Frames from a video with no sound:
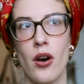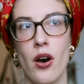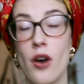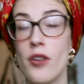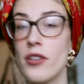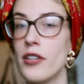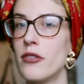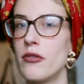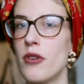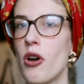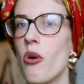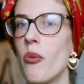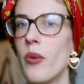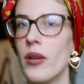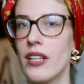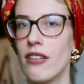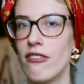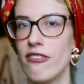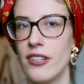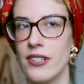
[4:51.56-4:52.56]
on a robe a
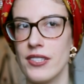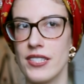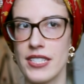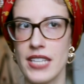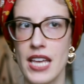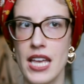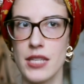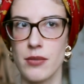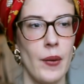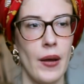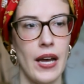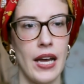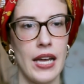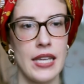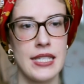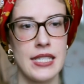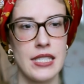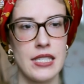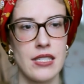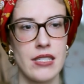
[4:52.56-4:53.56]
la Française,
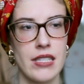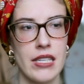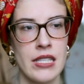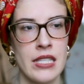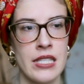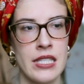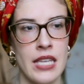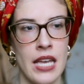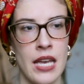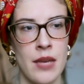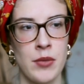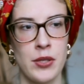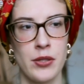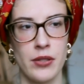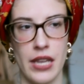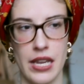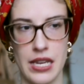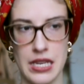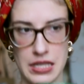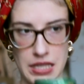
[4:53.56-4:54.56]
but since I'm
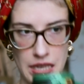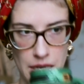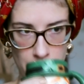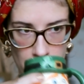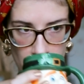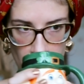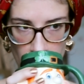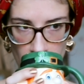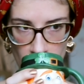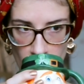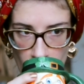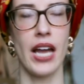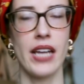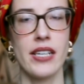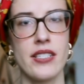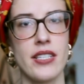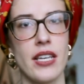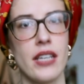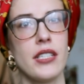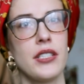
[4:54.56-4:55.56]
too lazy, I
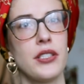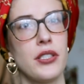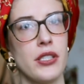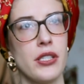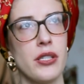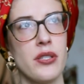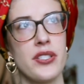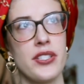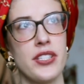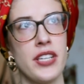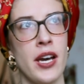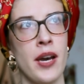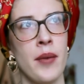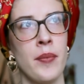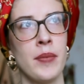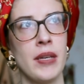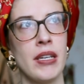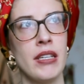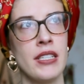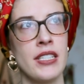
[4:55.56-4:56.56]
decided to use
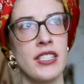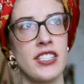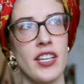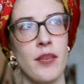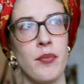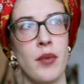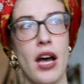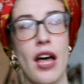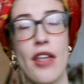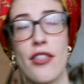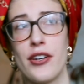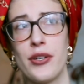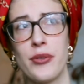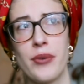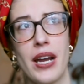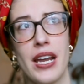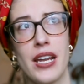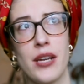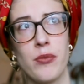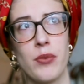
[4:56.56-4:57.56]
them in some other
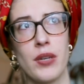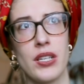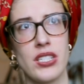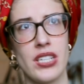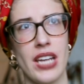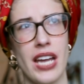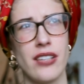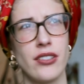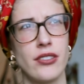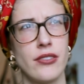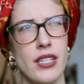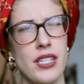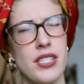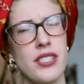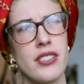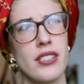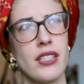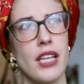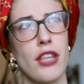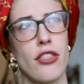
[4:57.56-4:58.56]
way, which I
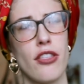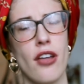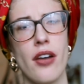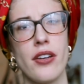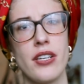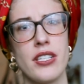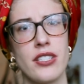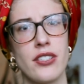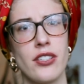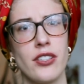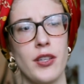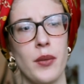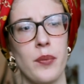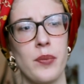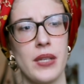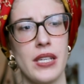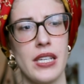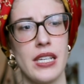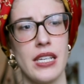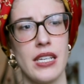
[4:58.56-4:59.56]
originally thought is gonna
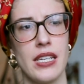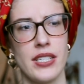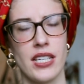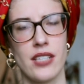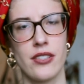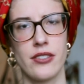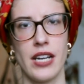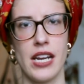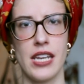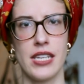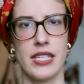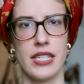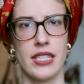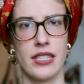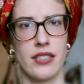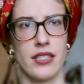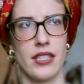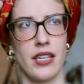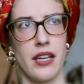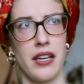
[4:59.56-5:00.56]
be
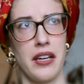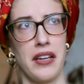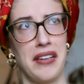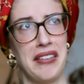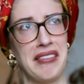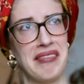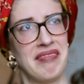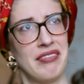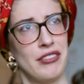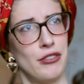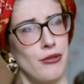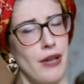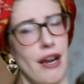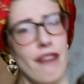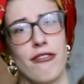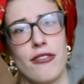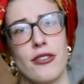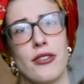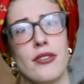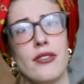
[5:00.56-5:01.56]
decorating the
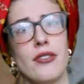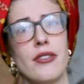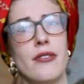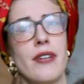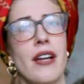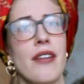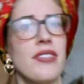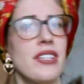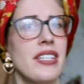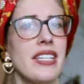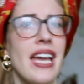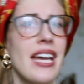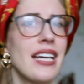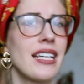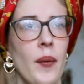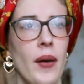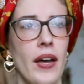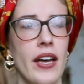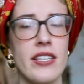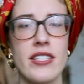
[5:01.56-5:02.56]
ruffle around the
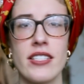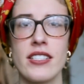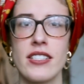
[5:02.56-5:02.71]
neck. But as